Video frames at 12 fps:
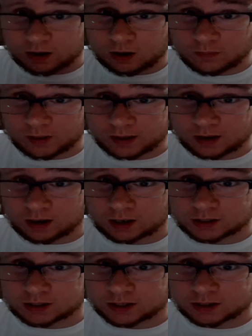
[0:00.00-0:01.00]
Oh my
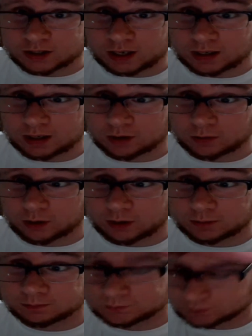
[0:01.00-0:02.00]
gosh, I didn't check either one.